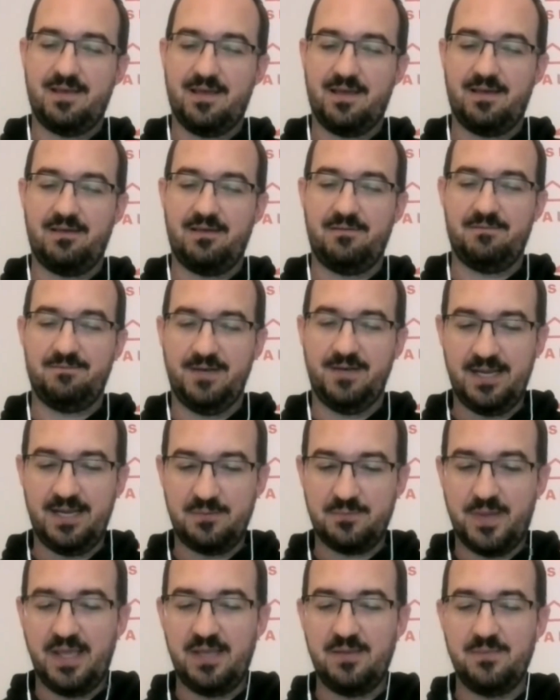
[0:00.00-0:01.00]
they have
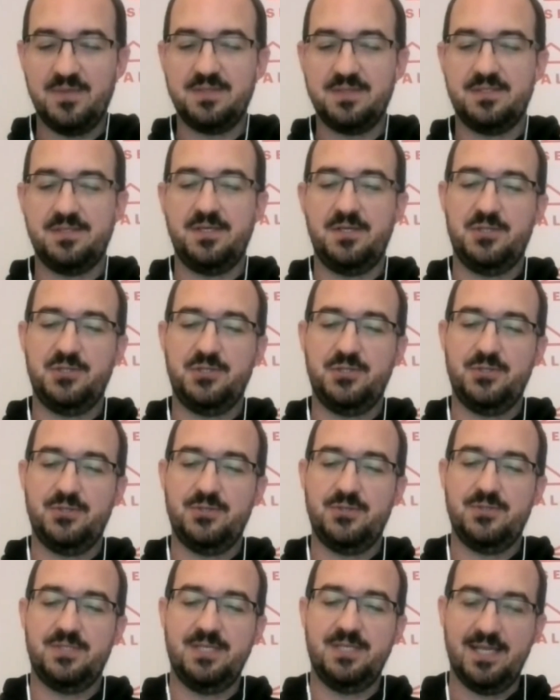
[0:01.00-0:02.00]
late payments
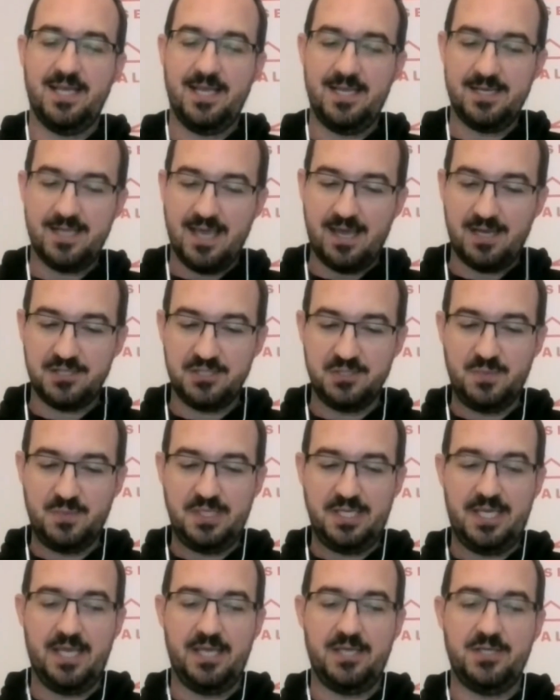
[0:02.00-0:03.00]
issues, delayed cash
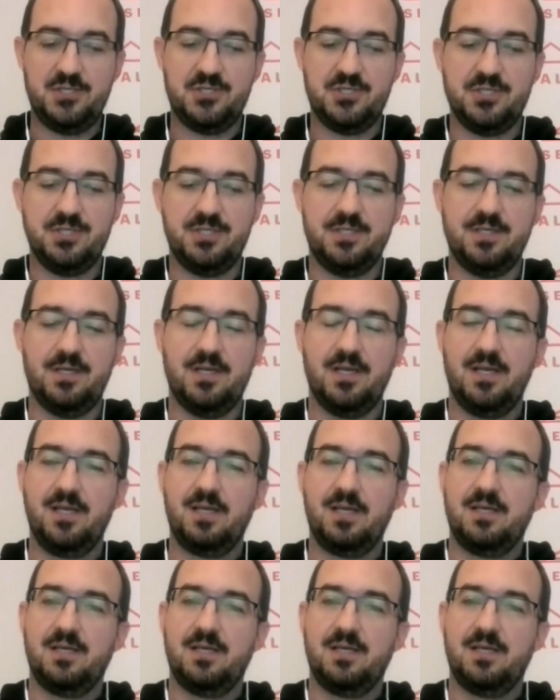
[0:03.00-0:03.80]
application,